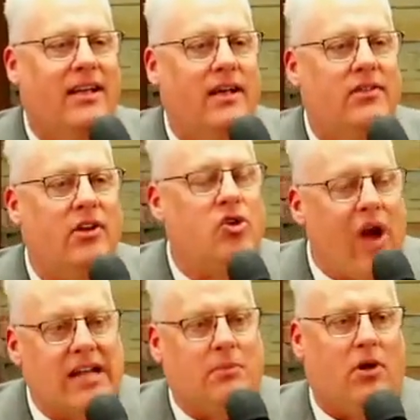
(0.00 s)
It's
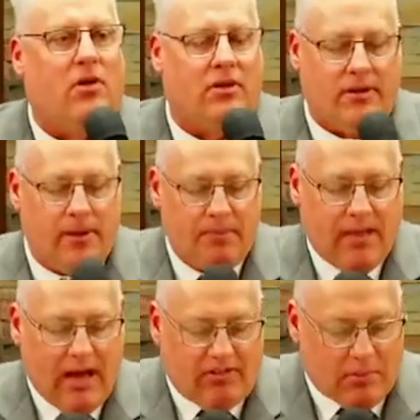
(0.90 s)
incredible.
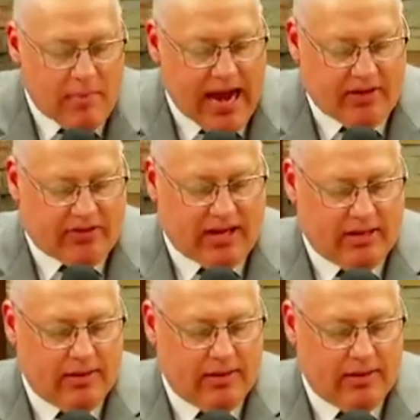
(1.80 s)
It's amazing.